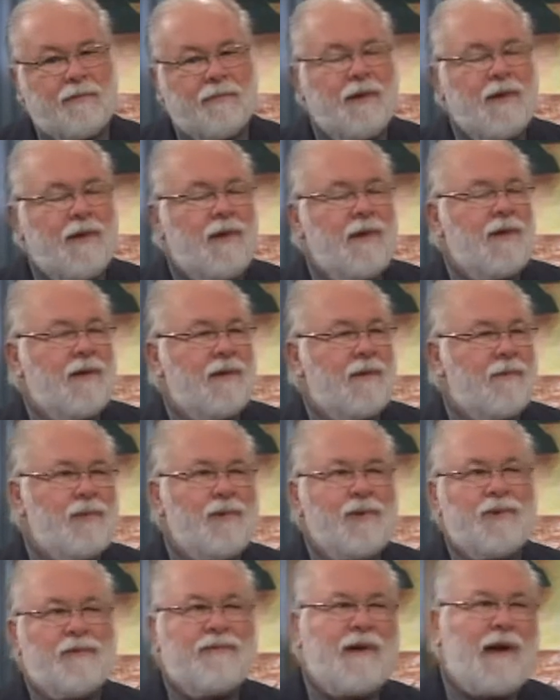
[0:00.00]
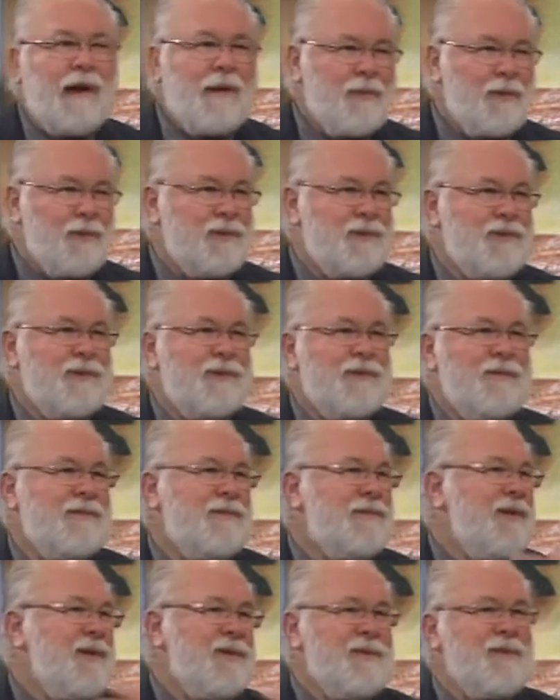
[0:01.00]
them a brood of vipers,
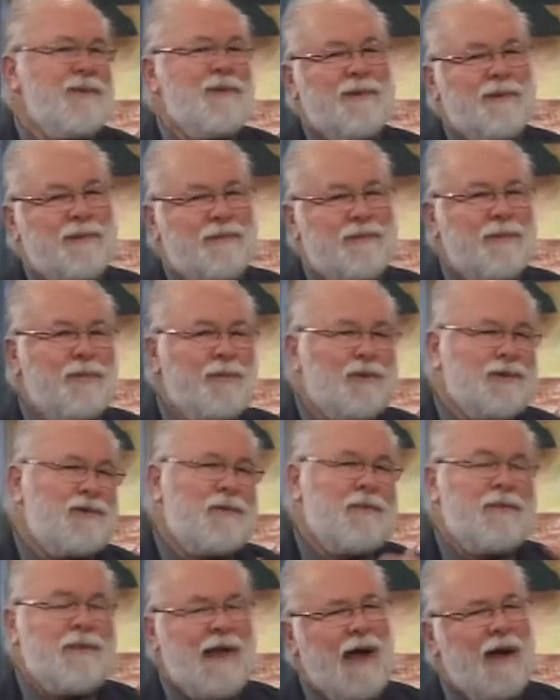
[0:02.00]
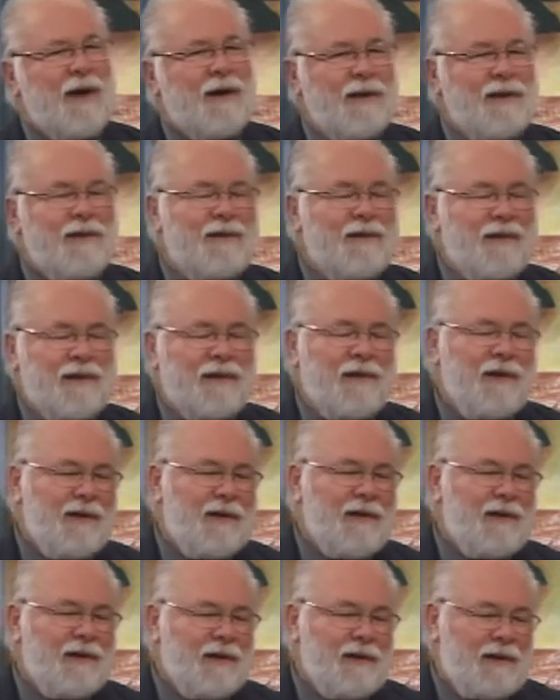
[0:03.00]
and you know you worship in the in the
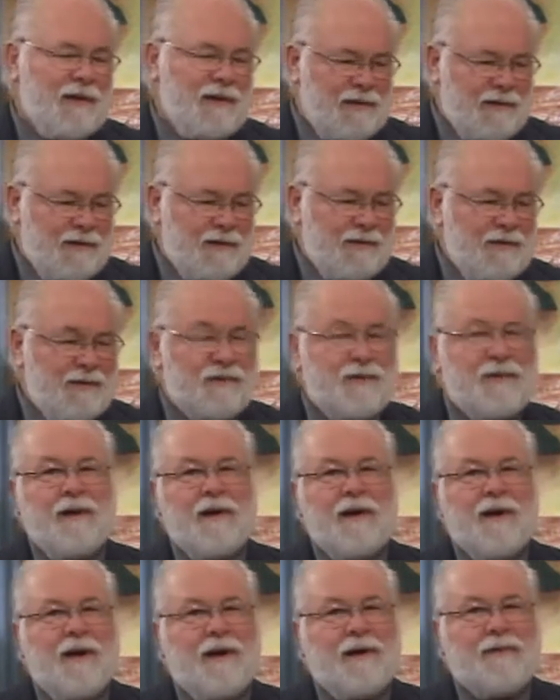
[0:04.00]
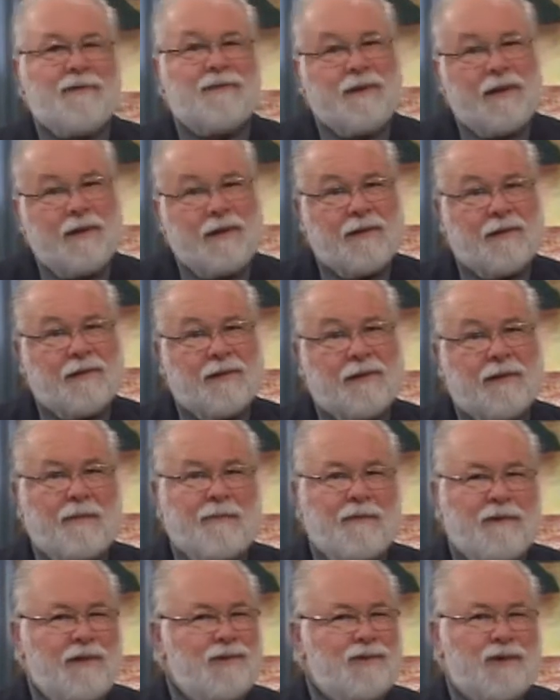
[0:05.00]
the synagogue of Satan. I
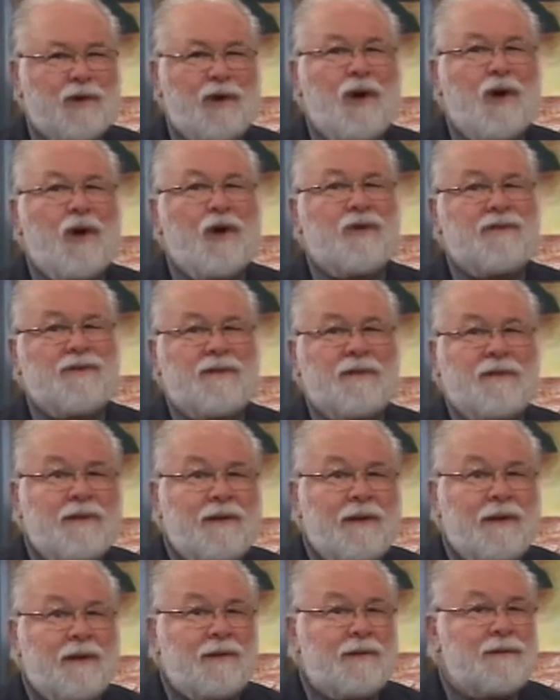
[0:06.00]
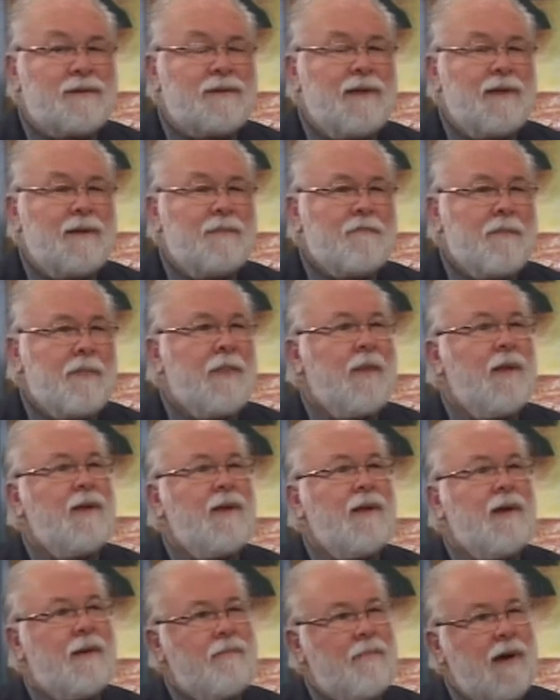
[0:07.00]
mean, yeah. these are harsh things
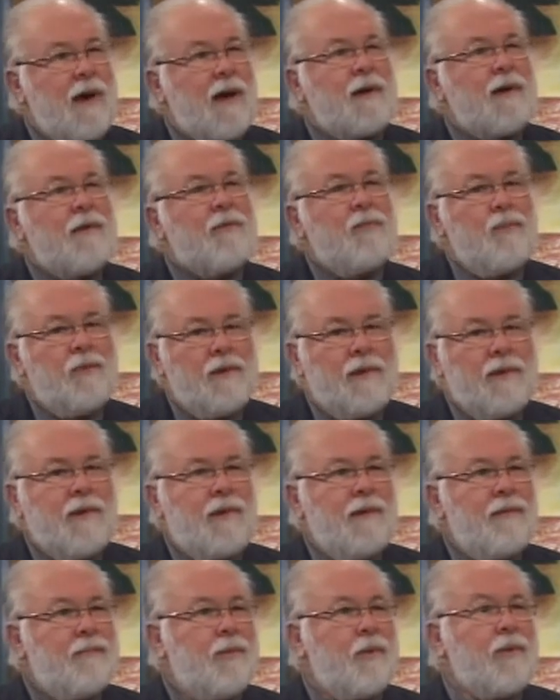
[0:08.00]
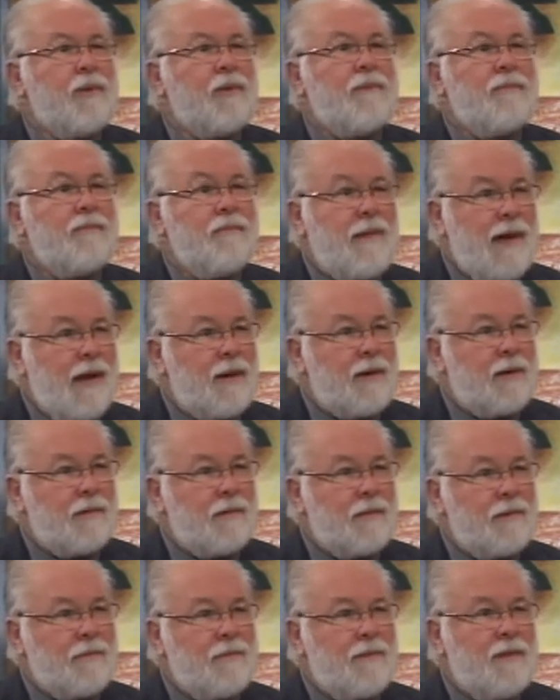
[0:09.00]
about a really important
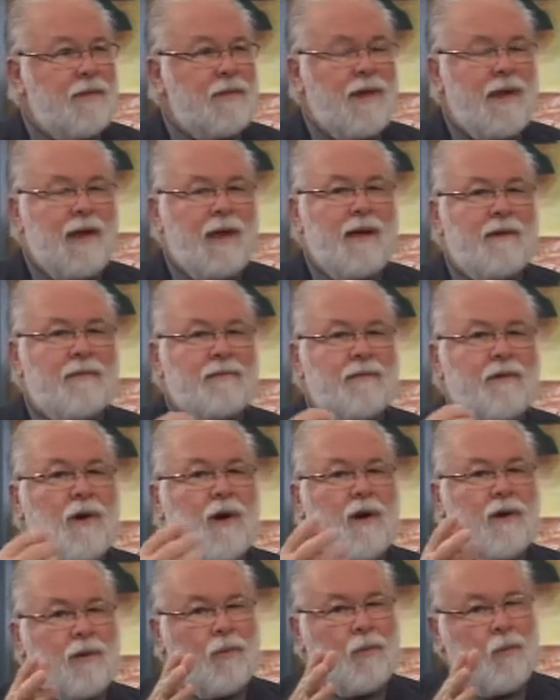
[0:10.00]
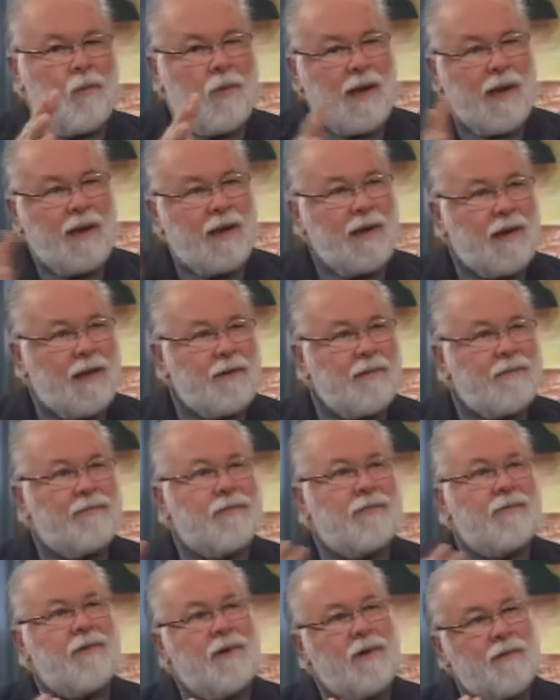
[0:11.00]
matter that they have gone away
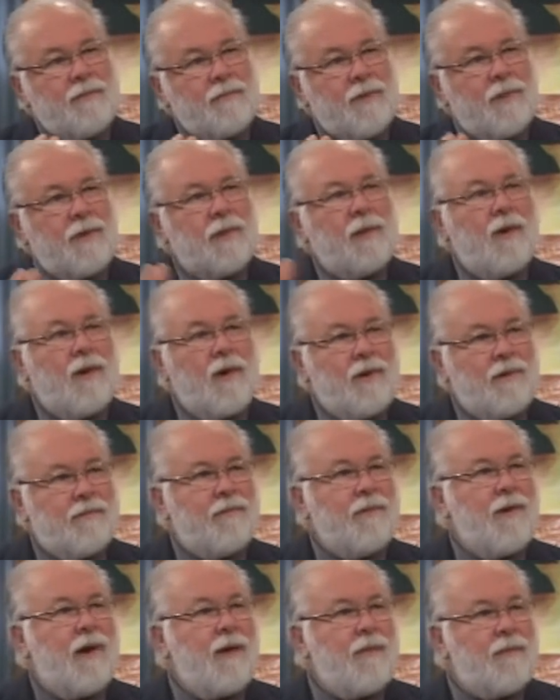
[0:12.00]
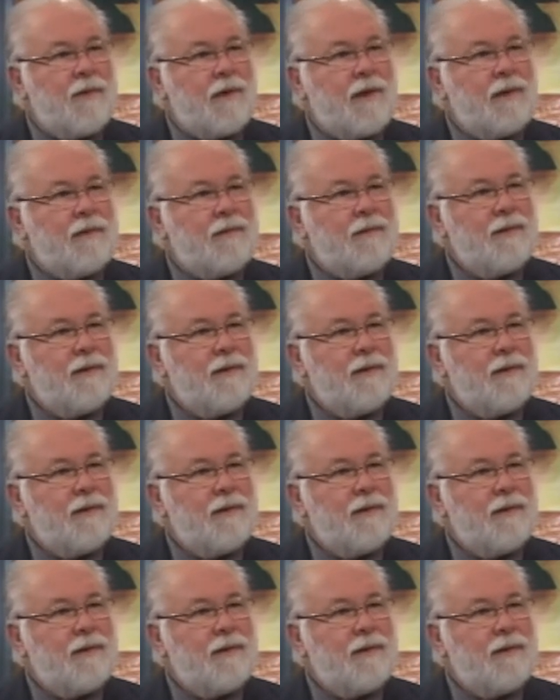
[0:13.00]
from the law of Yahweh. And